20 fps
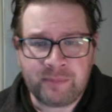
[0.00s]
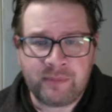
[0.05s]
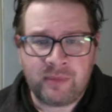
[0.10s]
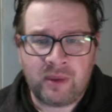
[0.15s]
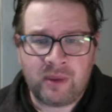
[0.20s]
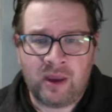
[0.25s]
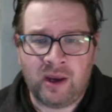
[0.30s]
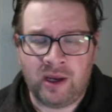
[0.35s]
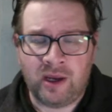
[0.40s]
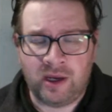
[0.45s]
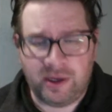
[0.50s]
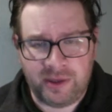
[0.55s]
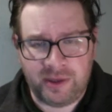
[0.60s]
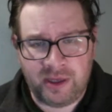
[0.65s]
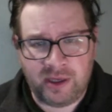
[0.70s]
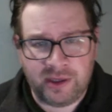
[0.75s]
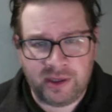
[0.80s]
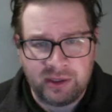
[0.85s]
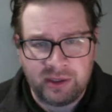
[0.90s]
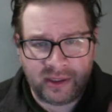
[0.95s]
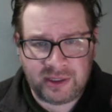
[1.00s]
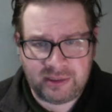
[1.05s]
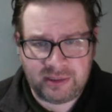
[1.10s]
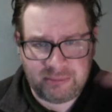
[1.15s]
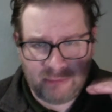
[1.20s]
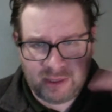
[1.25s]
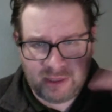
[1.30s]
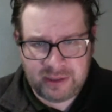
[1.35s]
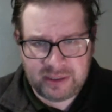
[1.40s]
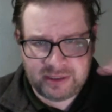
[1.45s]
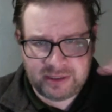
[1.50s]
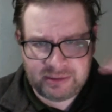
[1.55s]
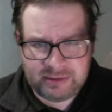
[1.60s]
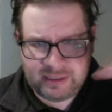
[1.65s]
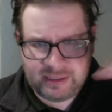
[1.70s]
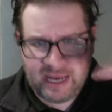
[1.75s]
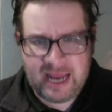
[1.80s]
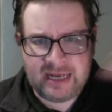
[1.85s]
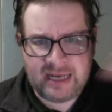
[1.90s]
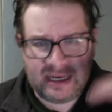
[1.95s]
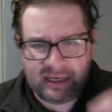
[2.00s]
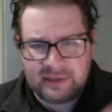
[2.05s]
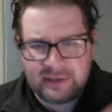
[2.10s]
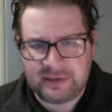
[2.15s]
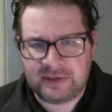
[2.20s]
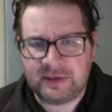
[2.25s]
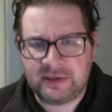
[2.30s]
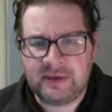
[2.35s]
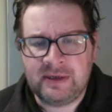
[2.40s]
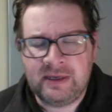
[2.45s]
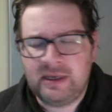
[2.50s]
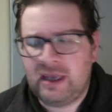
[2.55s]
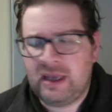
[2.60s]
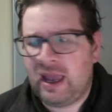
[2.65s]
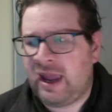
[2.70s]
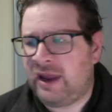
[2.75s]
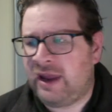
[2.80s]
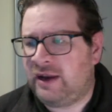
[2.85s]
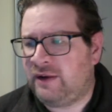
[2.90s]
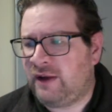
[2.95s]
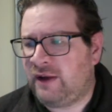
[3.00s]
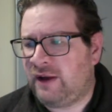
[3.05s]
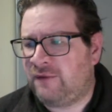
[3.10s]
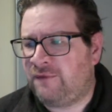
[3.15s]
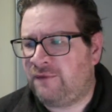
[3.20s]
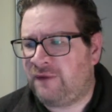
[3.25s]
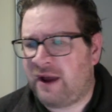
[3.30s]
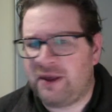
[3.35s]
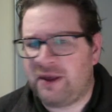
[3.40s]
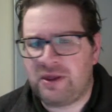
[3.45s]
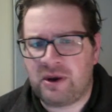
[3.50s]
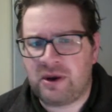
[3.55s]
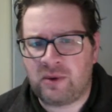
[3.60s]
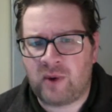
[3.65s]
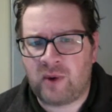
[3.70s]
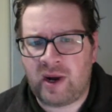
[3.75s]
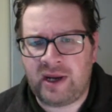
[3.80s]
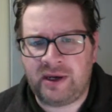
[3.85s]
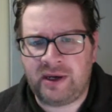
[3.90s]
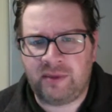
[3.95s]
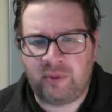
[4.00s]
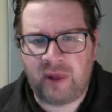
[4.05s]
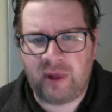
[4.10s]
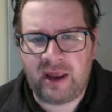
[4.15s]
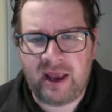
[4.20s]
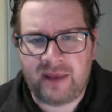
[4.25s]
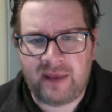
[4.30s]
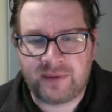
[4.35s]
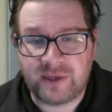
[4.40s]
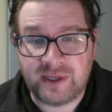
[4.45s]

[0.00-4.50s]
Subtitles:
on the standings and found their way into playoffs is